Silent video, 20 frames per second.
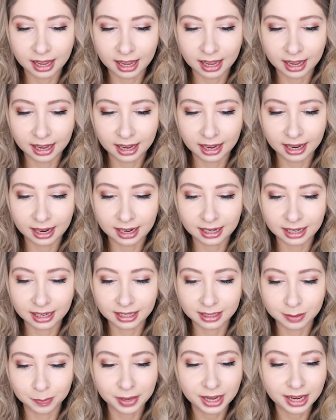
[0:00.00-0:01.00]
and it
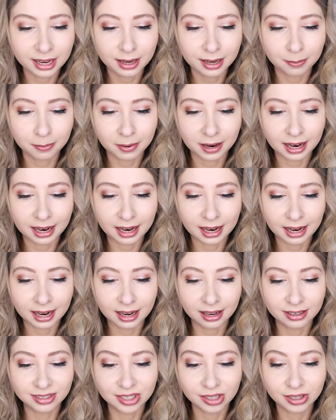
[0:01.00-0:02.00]
is made by
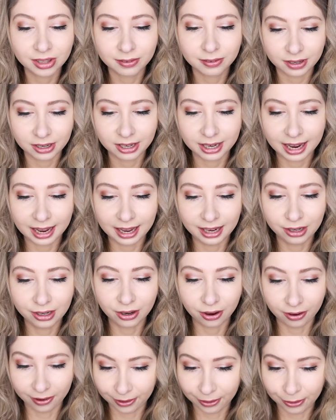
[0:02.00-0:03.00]
Until the Very End
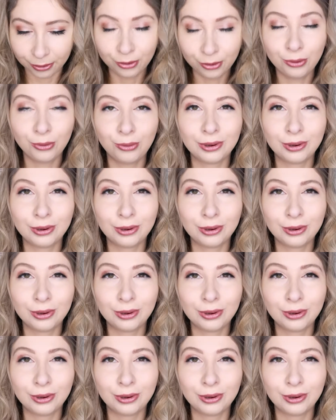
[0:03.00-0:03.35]
Co.,